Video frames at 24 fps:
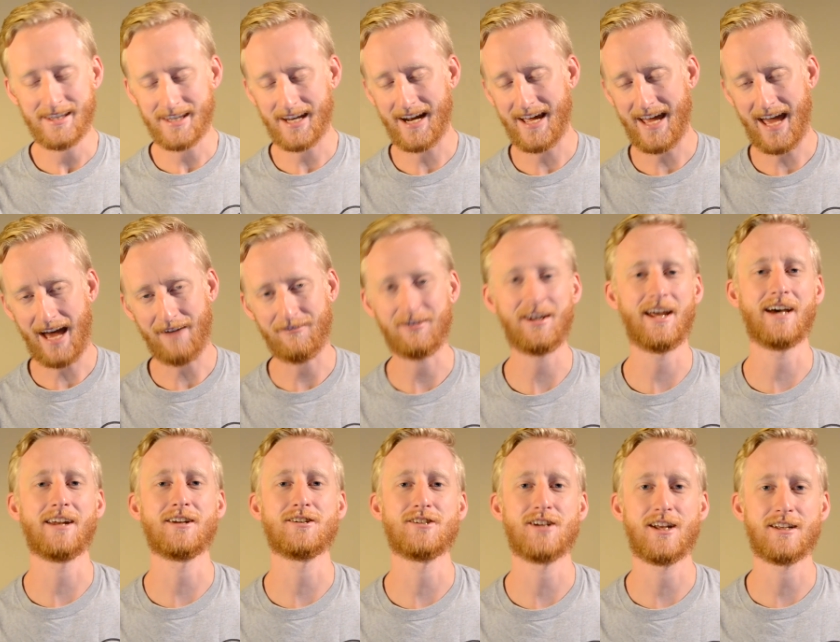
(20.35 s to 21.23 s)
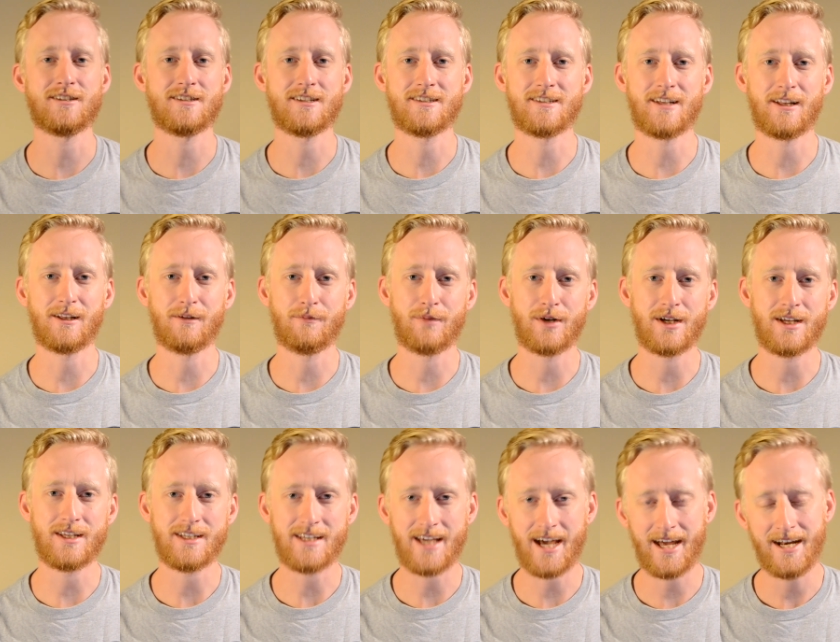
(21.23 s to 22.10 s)
that I haven't had a chance to
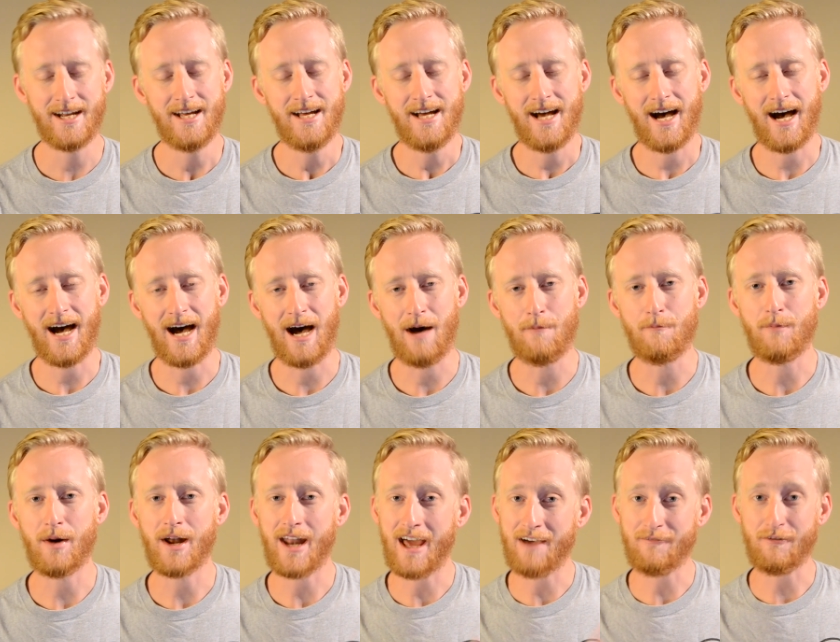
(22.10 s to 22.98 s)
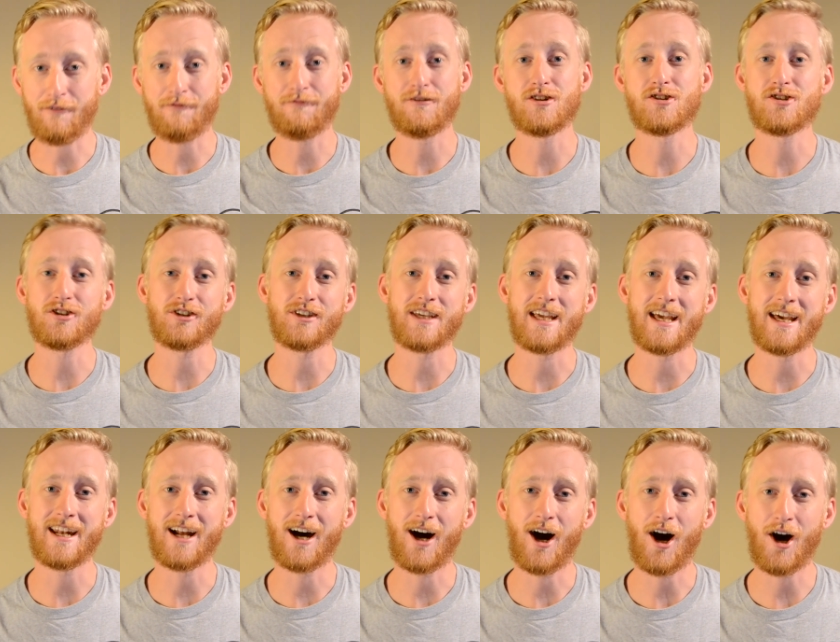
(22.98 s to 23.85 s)
celebrate yet, um, but have officially
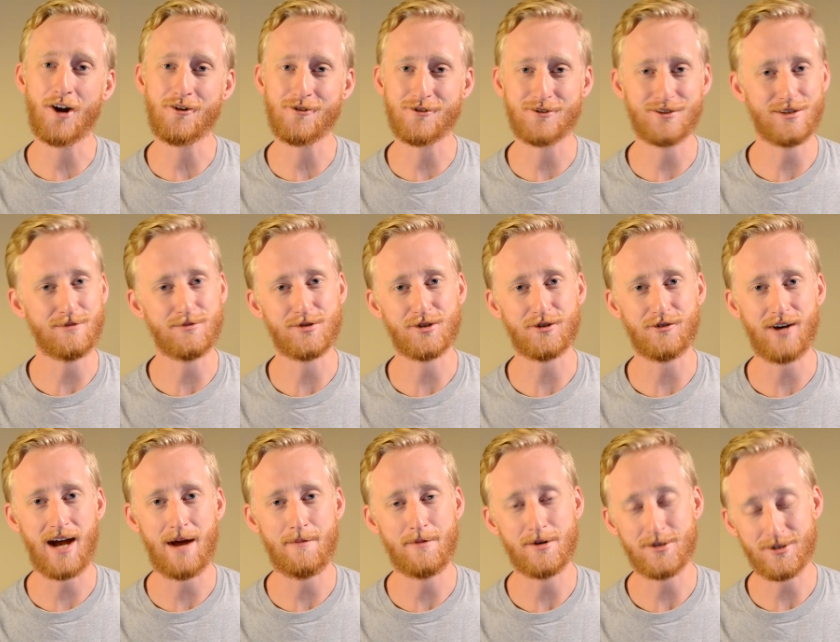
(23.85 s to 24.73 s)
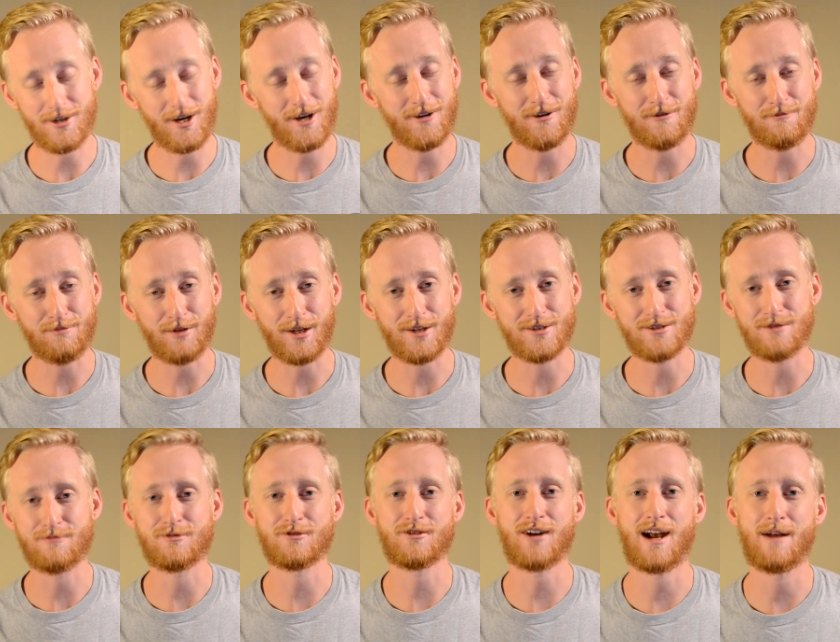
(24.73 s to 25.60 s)
hit 100 subscribers, 100 plus
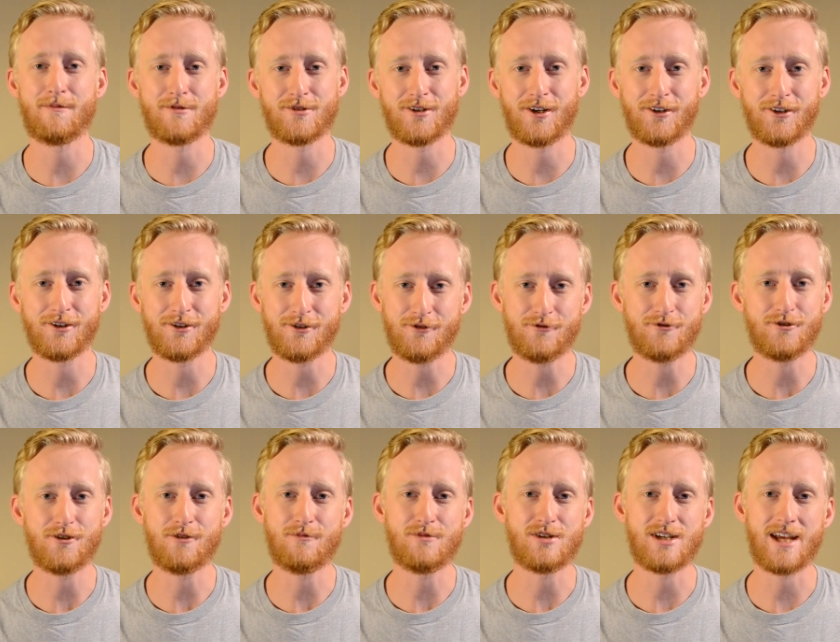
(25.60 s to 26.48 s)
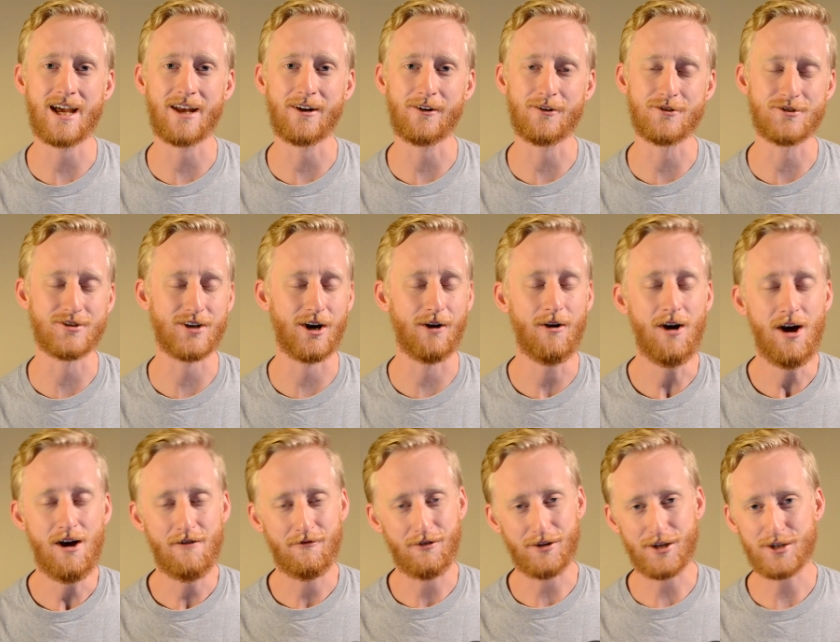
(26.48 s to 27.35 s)
subscribers on the YouTube channel. So
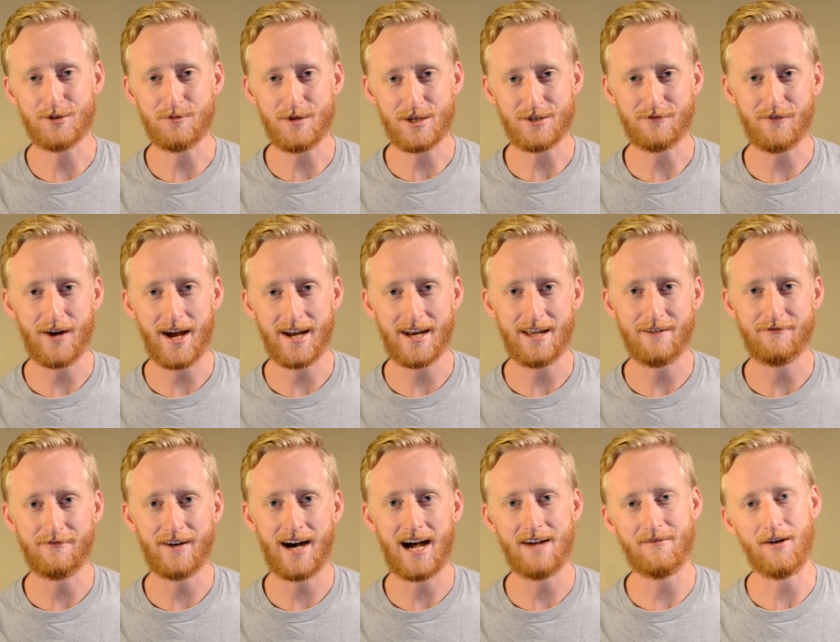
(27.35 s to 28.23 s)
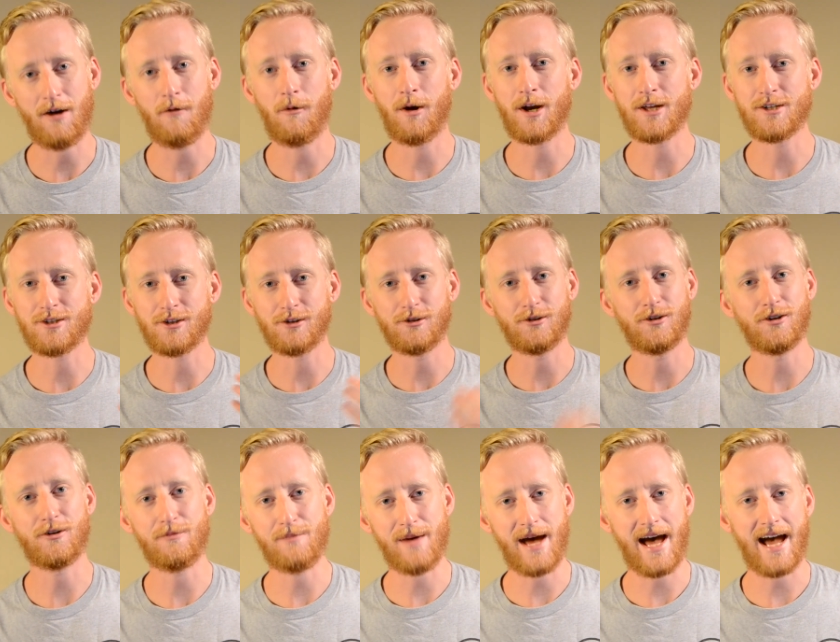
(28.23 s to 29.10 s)
for this week's Friday 5, I wanted to
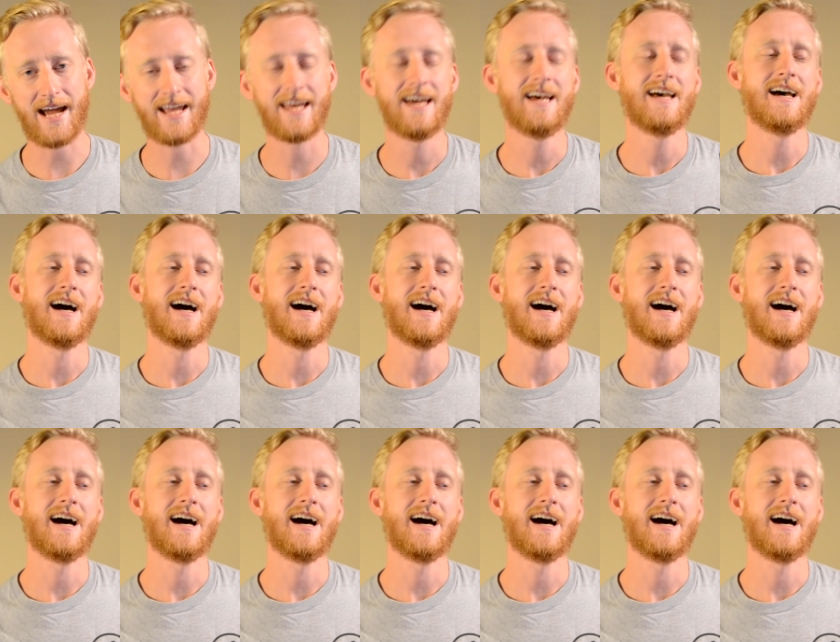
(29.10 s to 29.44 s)
look back